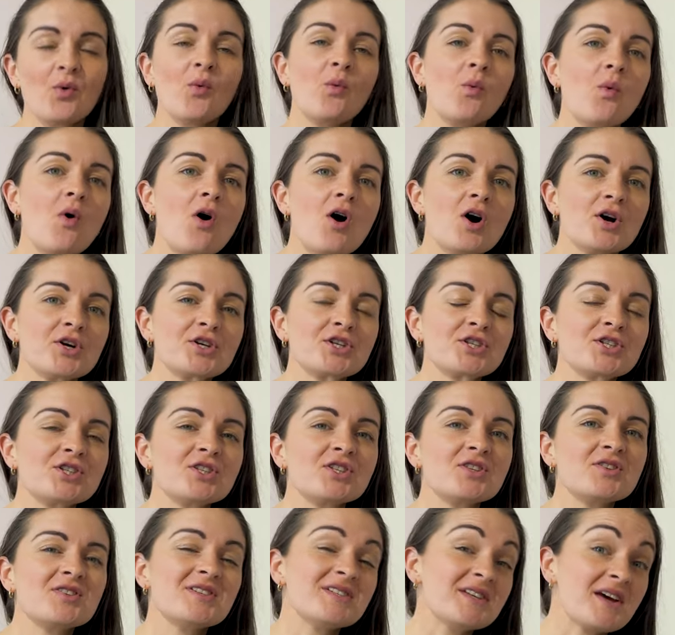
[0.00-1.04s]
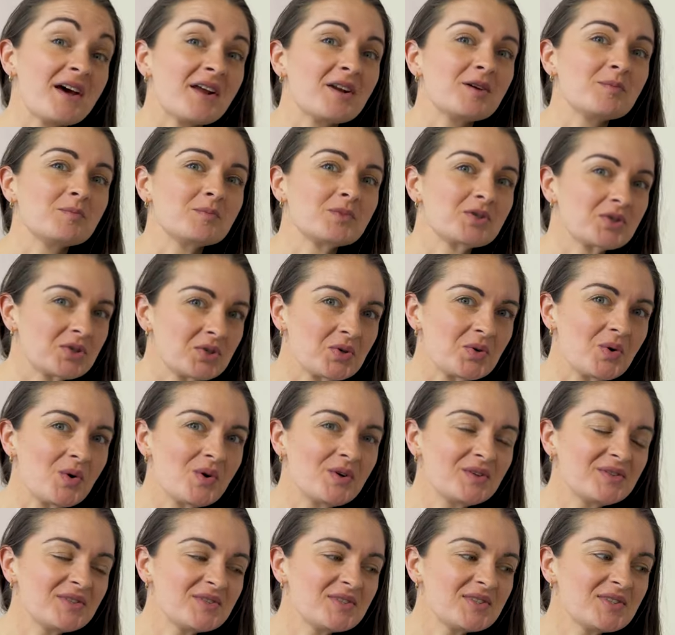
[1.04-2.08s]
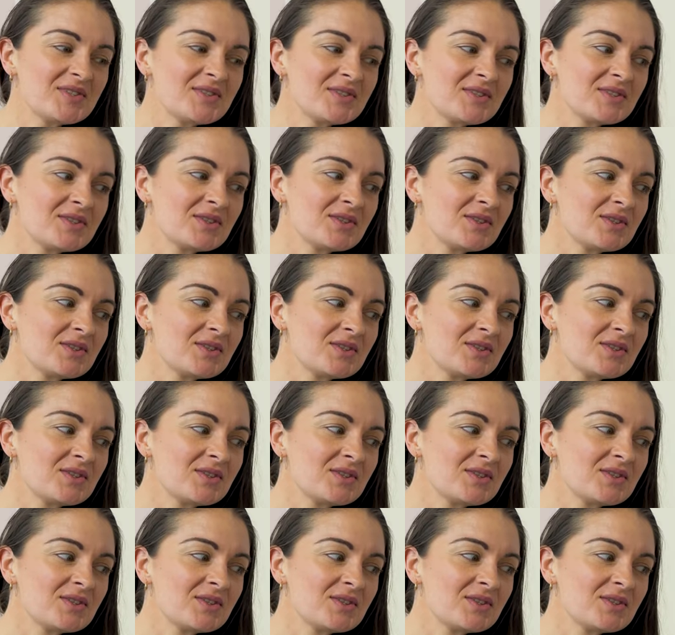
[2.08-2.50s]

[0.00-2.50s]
washed denim shorts.